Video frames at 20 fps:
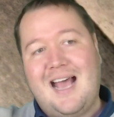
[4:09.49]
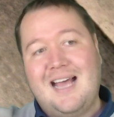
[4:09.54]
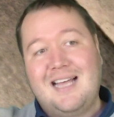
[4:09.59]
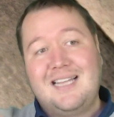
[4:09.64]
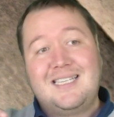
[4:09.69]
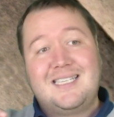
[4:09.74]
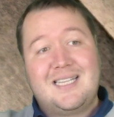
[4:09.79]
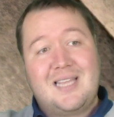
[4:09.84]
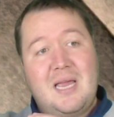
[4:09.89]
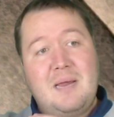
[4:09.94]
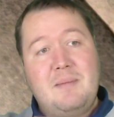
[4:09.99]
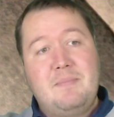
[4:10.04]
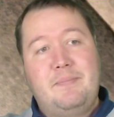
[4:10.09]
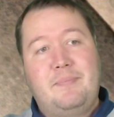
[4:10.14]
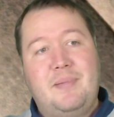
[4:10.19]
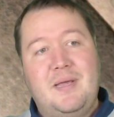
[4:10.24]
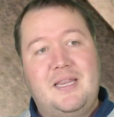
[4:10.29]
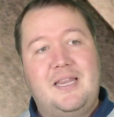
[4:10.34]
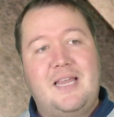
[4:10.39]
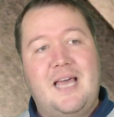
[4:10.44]
as they
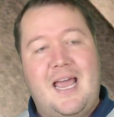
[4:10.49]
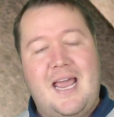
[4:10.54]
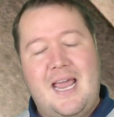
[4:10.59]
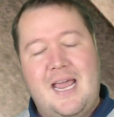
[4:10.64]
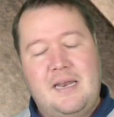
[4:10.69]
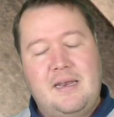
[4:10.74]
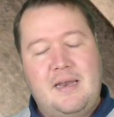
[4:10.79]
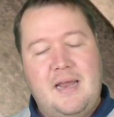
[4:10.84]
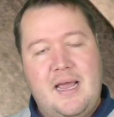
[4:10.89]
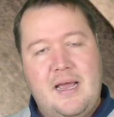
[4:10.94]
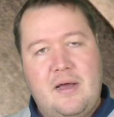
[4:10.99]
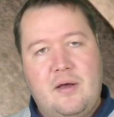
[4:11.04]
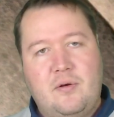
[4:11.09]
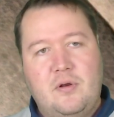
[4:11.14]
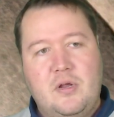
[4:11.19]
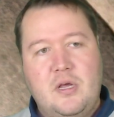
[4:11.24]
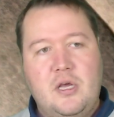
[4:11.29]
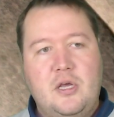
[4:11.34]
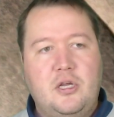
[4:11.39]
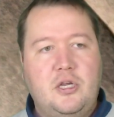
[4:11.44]
bid the hand out,